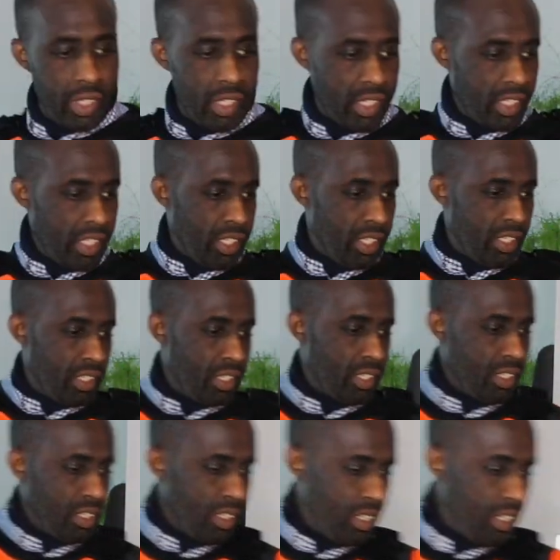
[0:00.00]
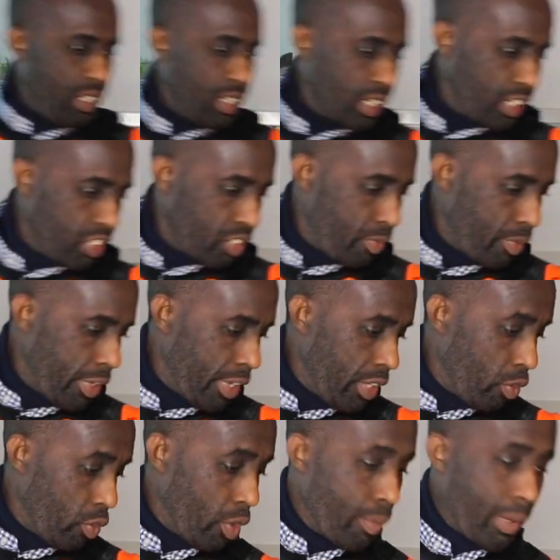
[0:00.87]
be
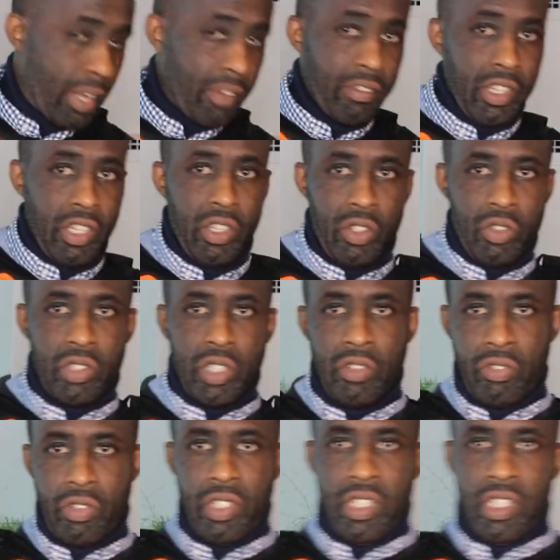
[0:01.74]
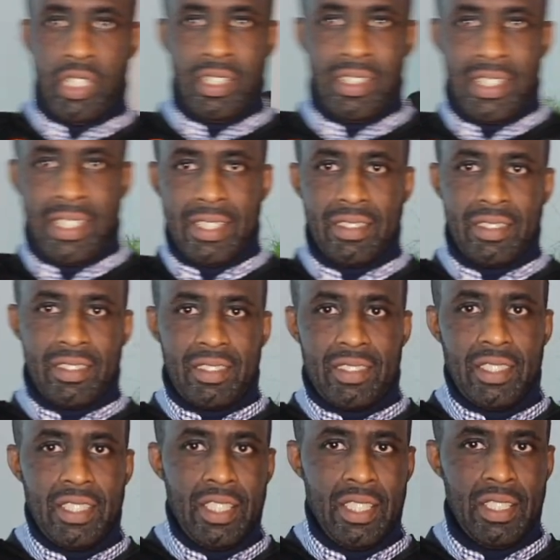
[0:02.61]
customary in one of my videos if you didn't
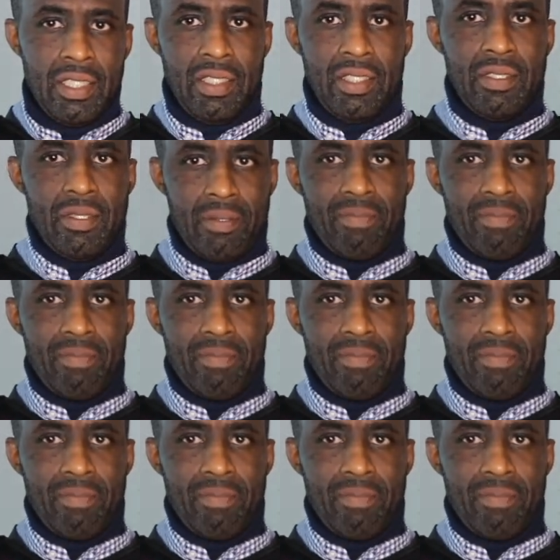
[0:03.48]
see.